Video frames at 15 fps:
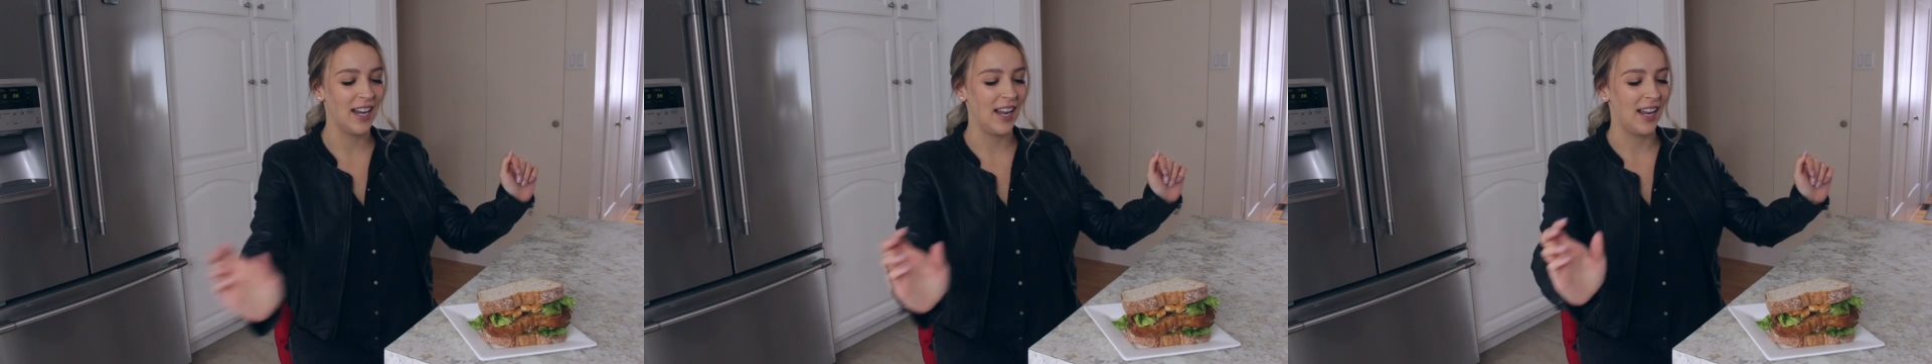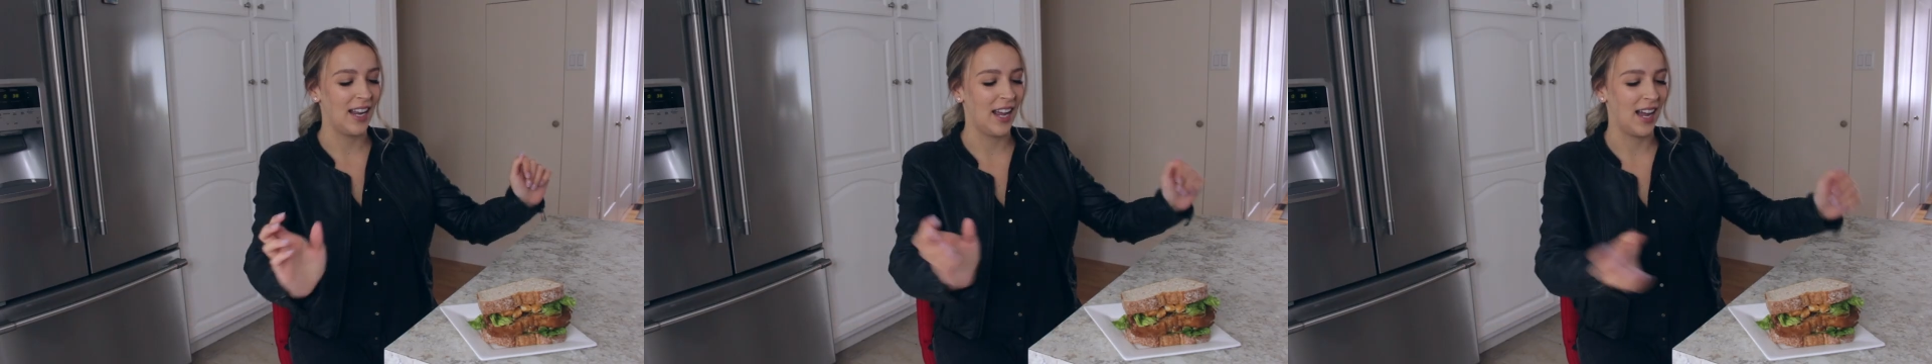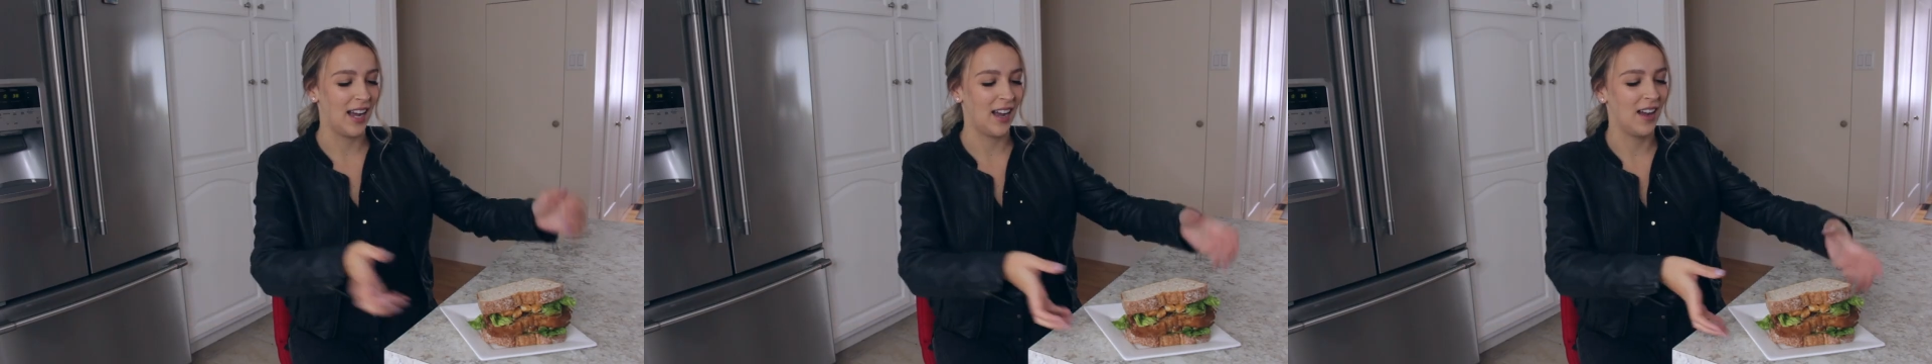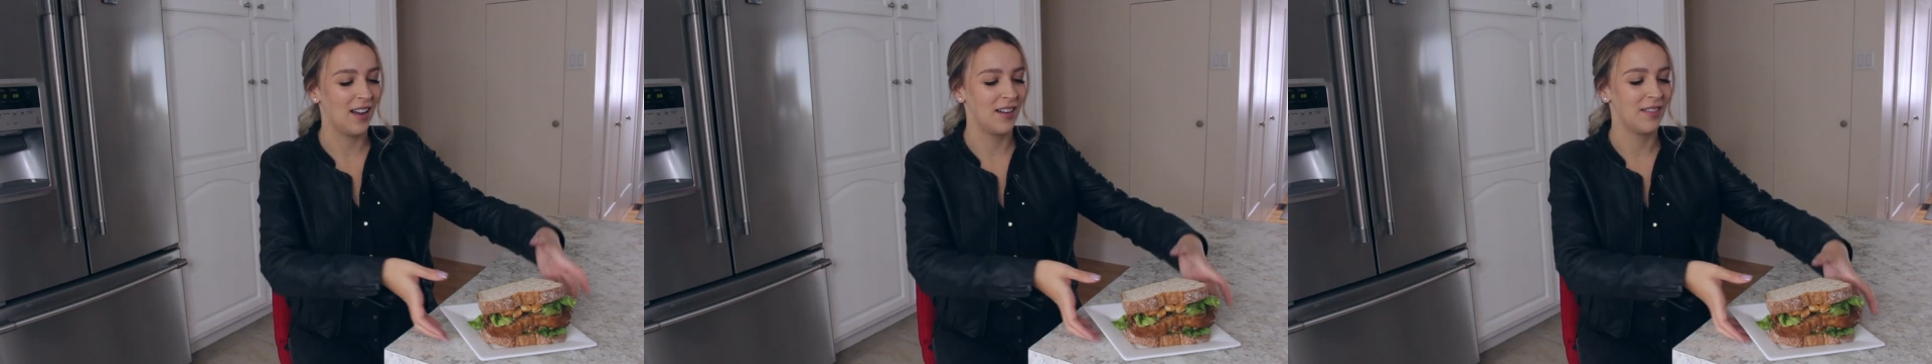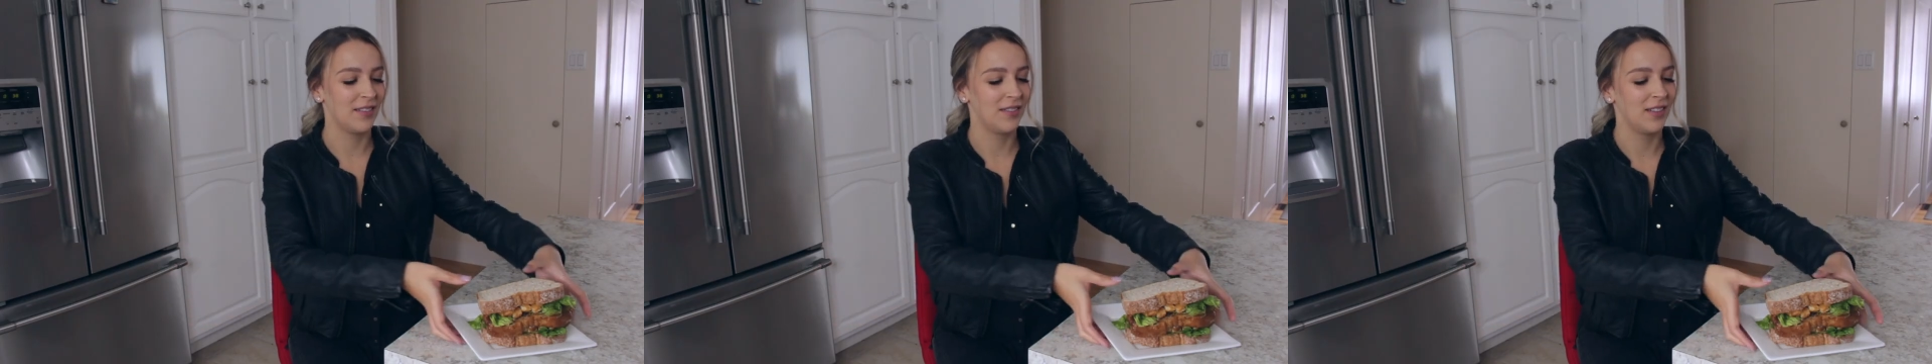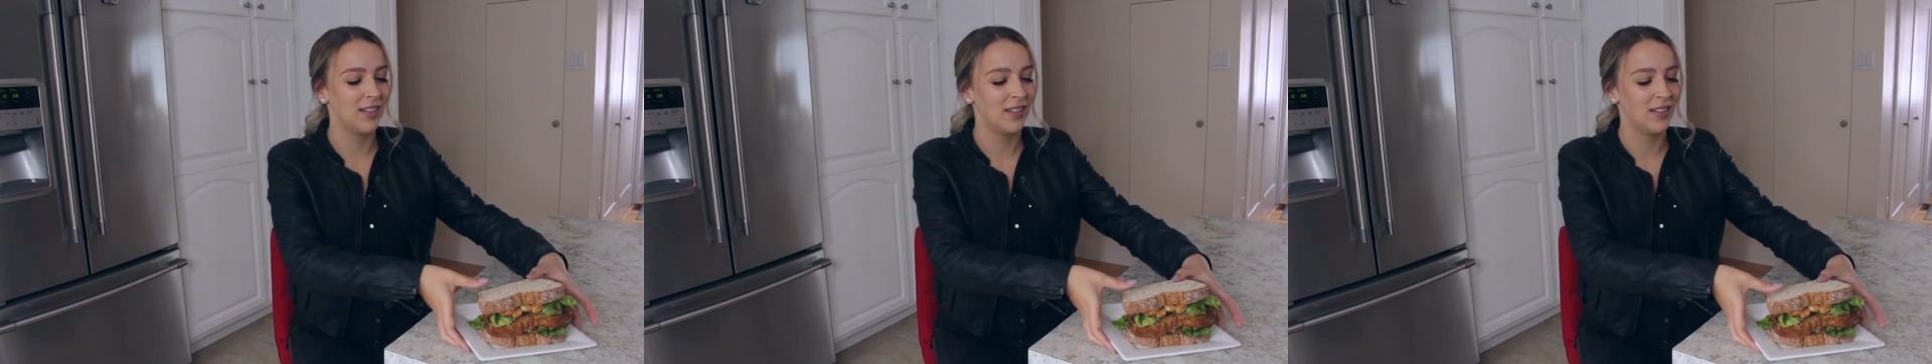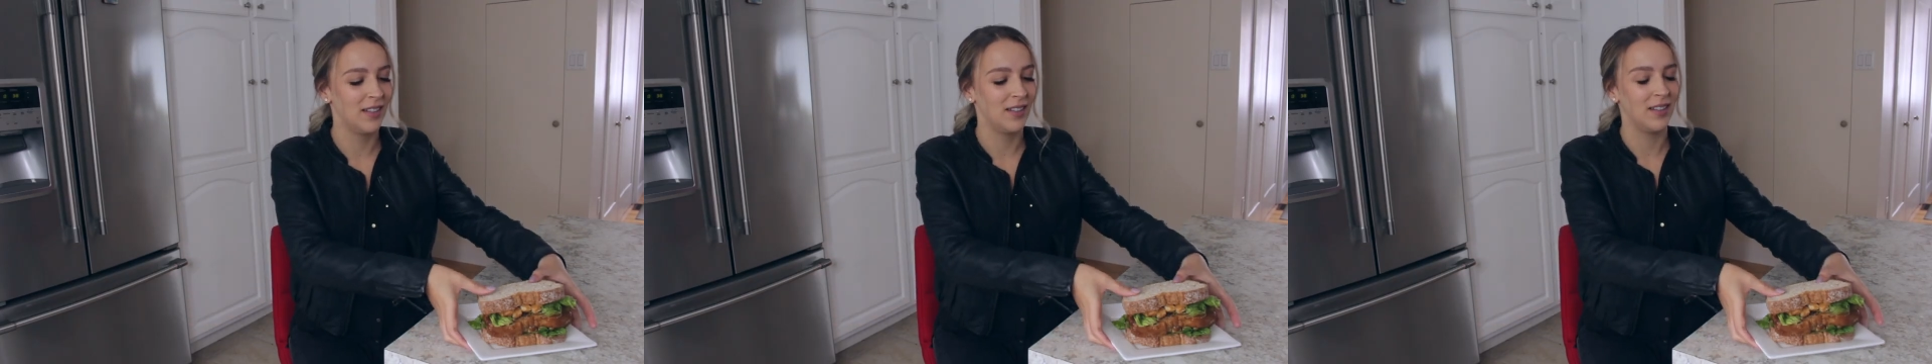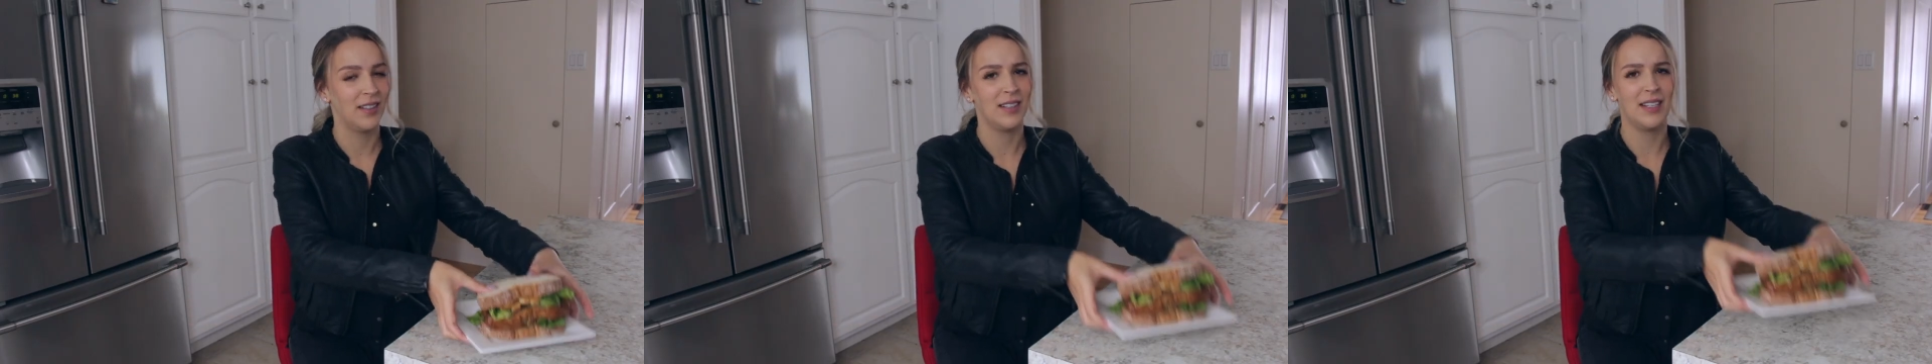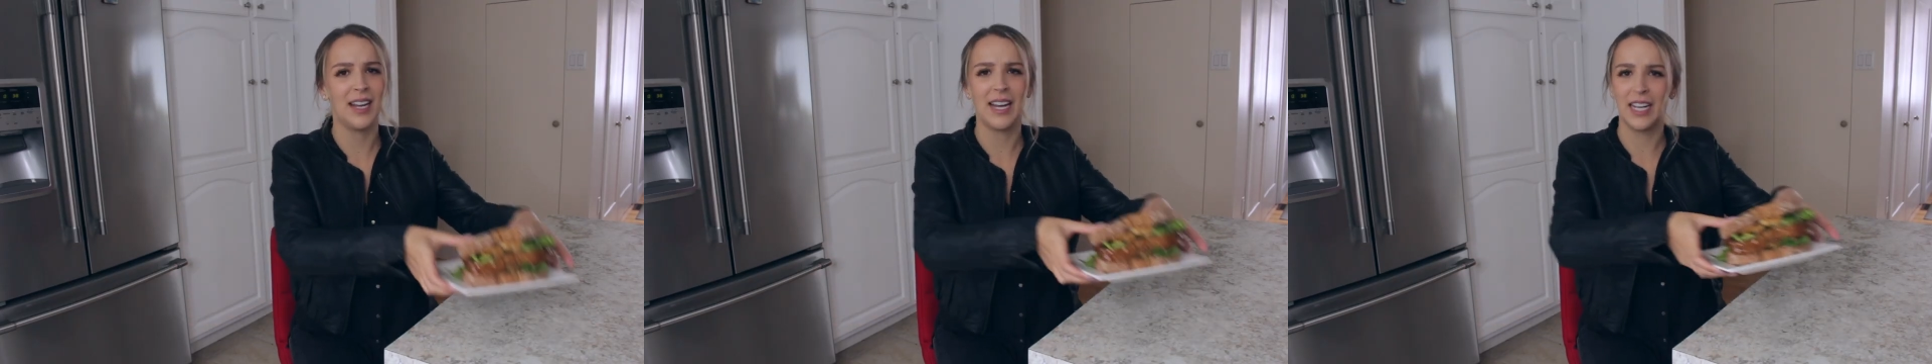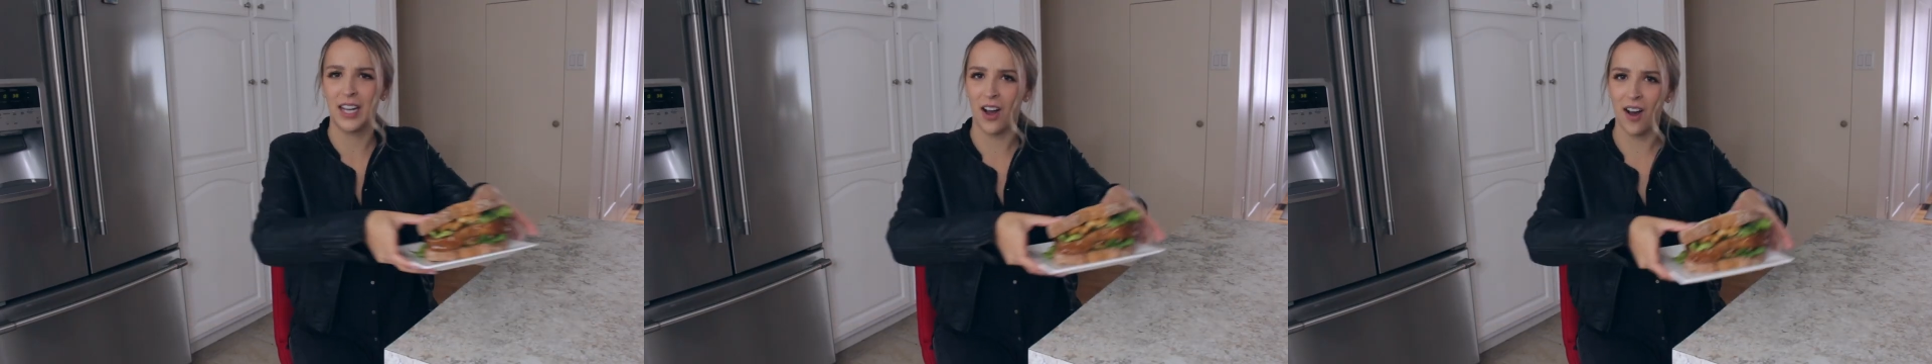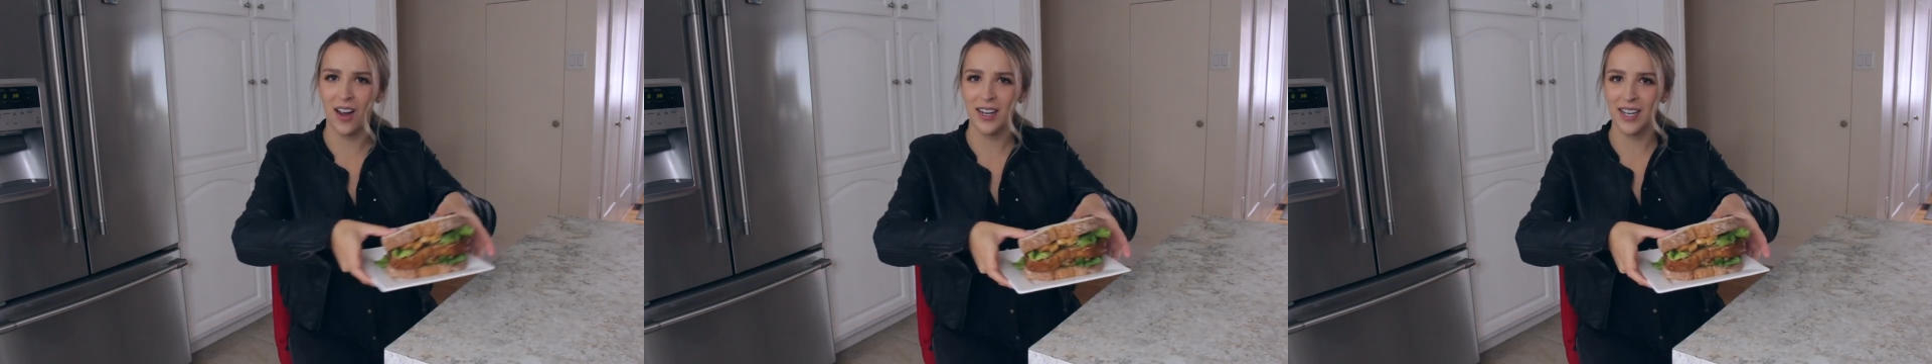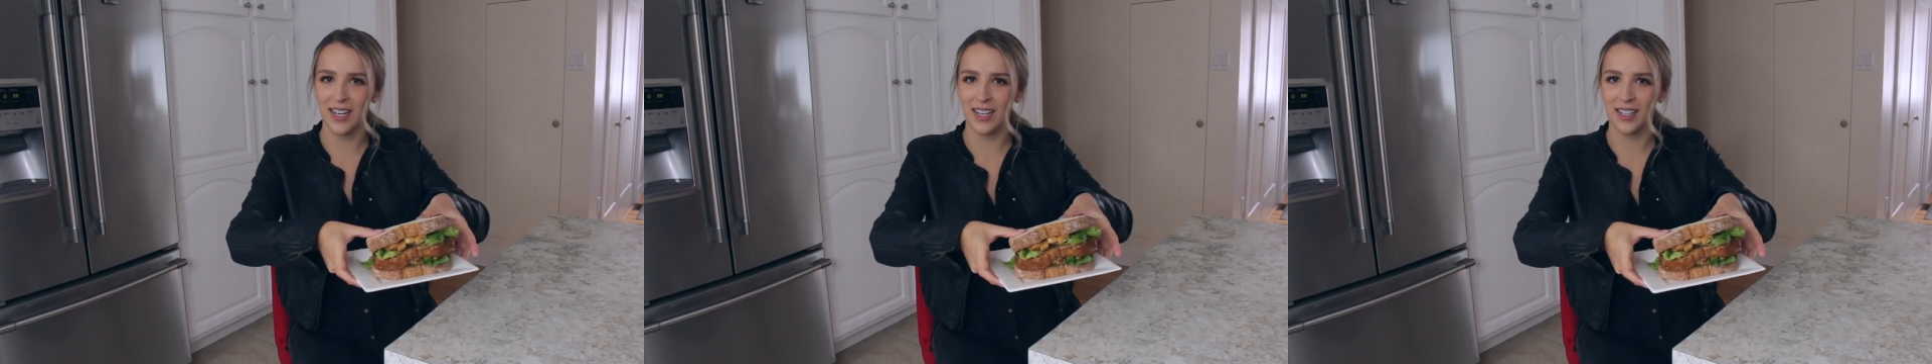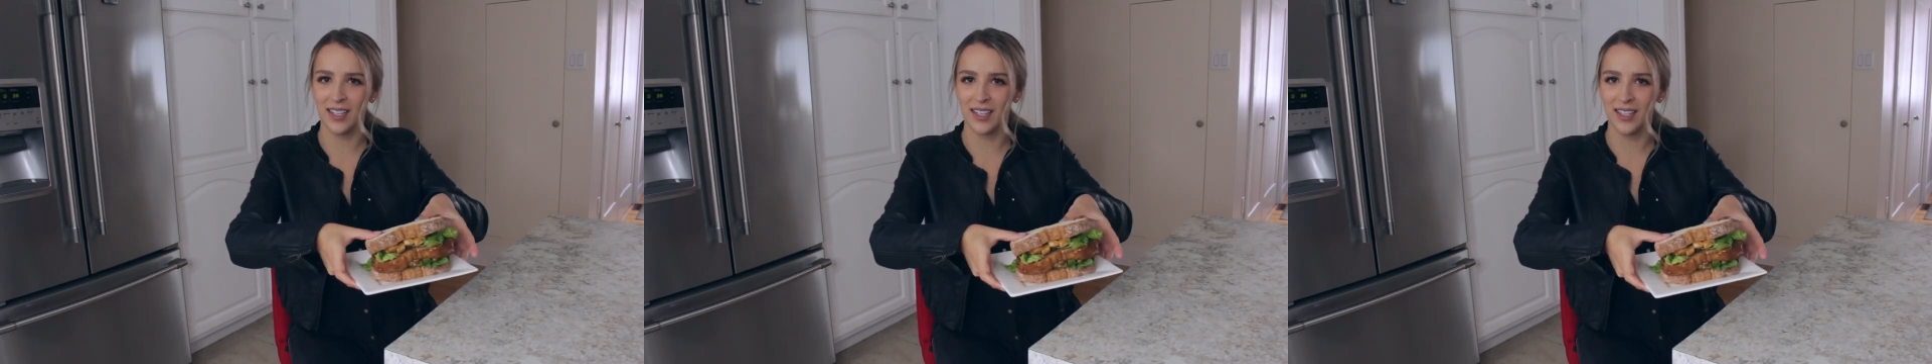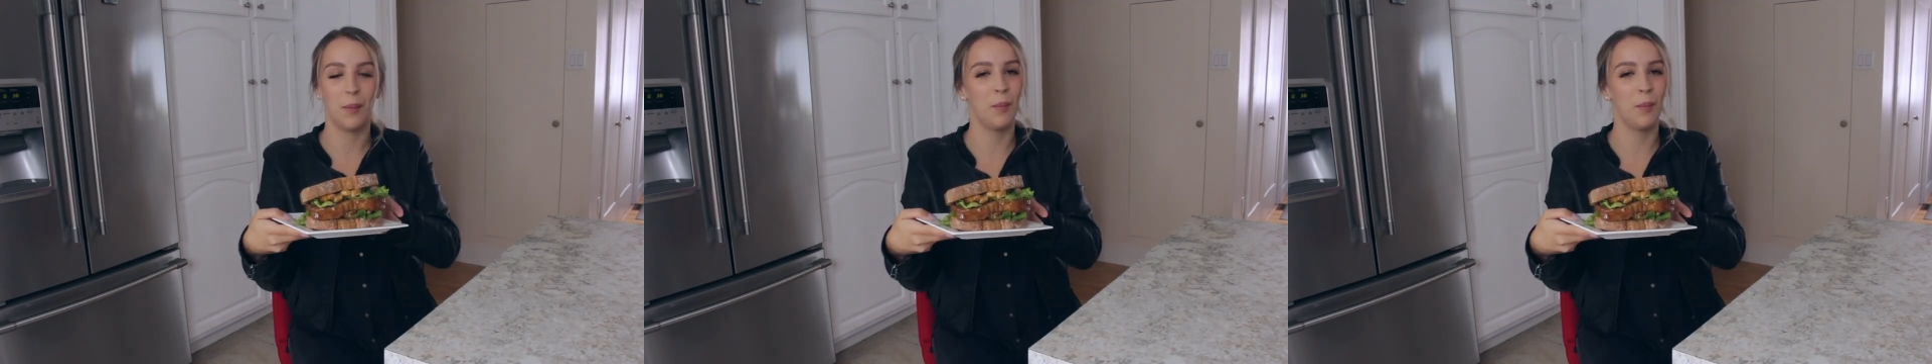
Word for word: And I have the iconic